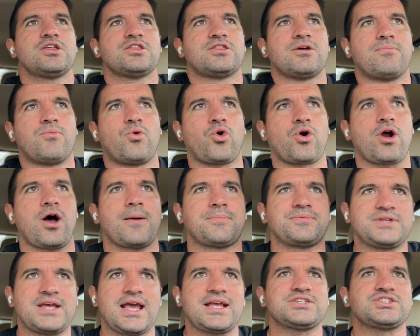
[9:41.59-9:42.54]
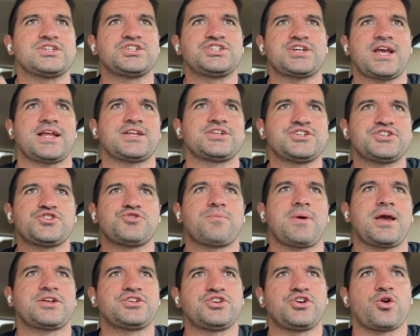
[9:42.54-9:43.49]
the more updates and changes you
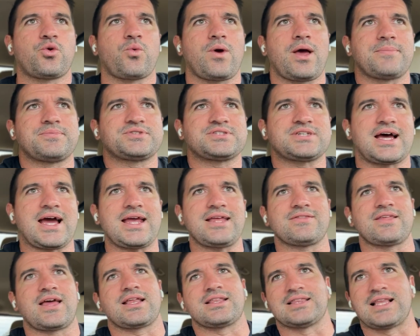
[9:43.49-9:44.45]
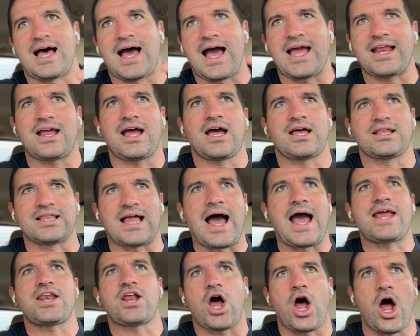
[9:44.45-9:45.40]
make to your website that
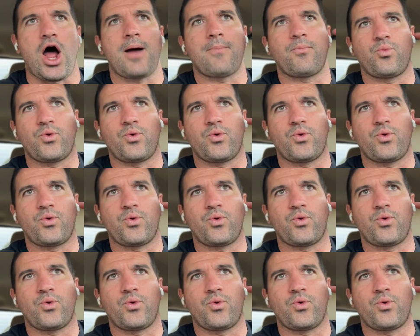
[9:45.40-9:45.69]
line up